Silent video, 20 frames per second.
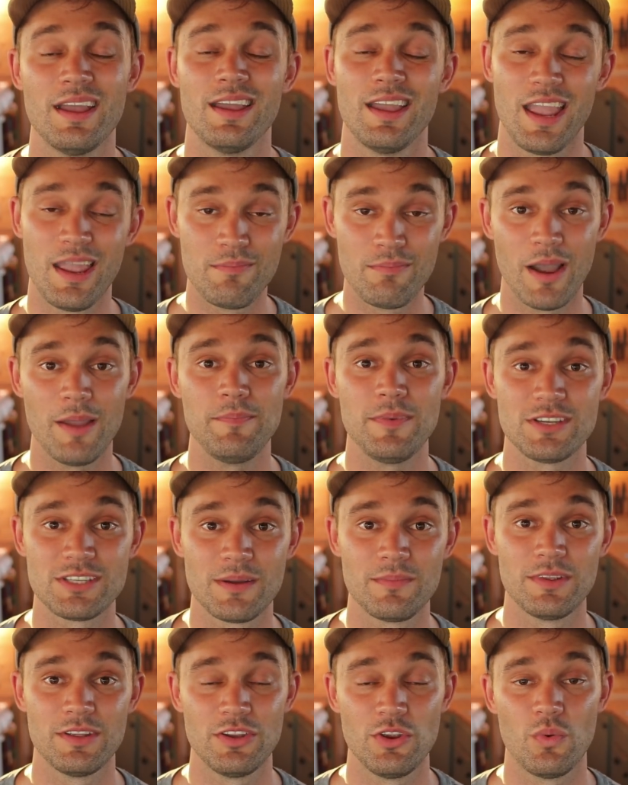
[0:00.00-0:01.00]
it might might be
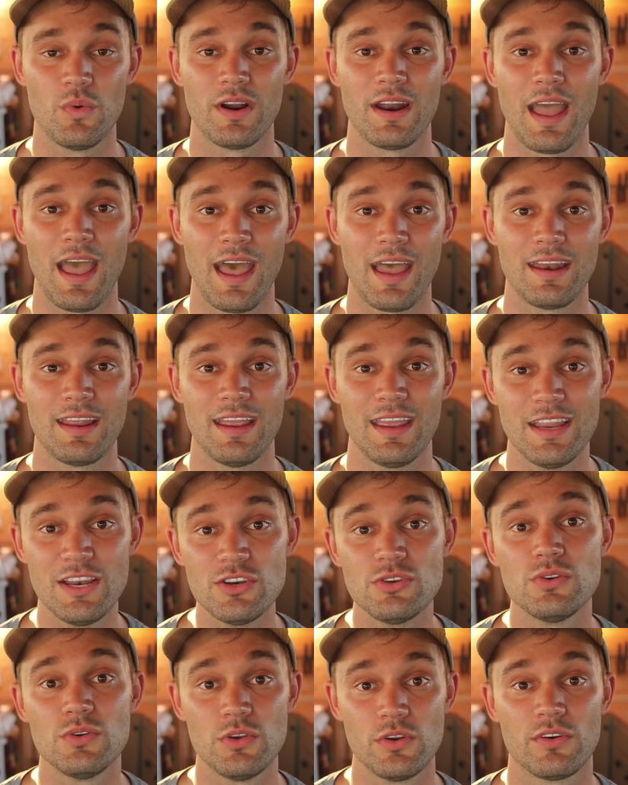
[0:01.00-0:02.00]
something that you want to add
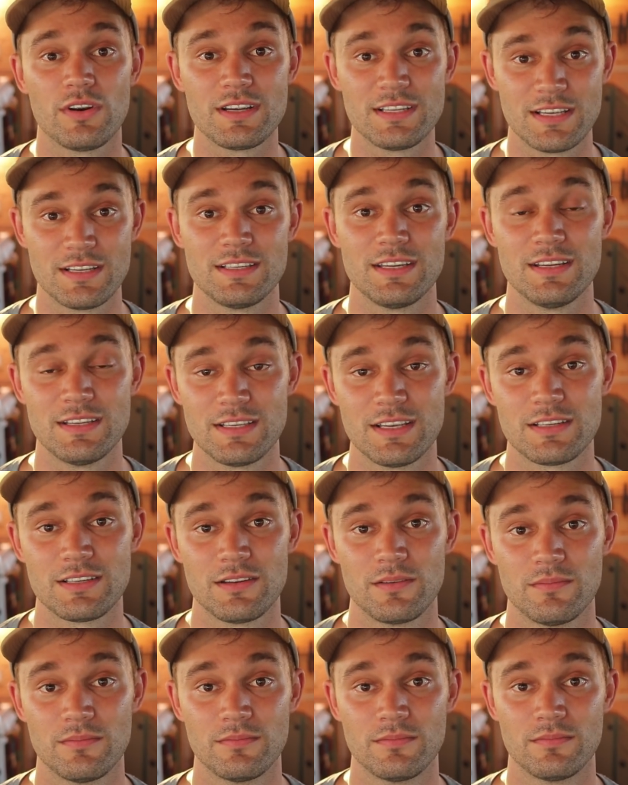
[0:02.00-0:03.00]
into your existing
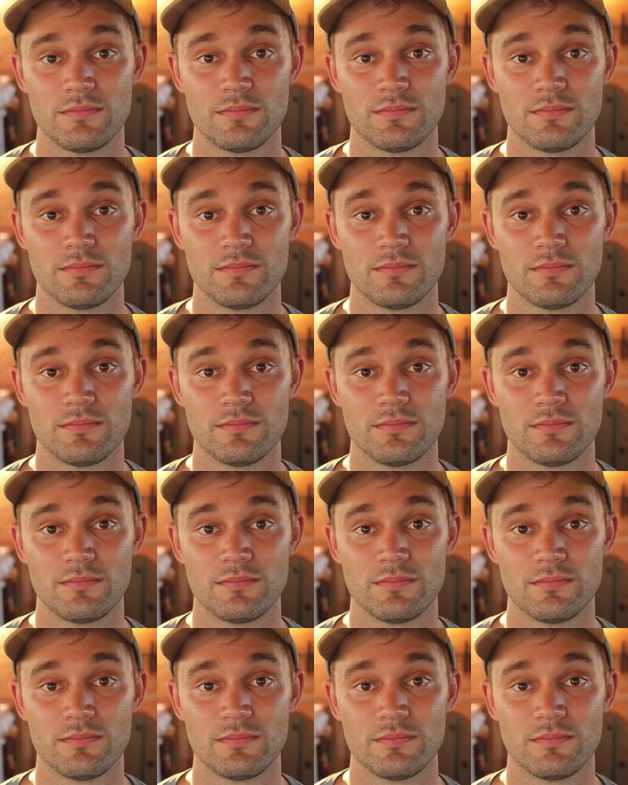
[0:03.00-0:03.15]
system.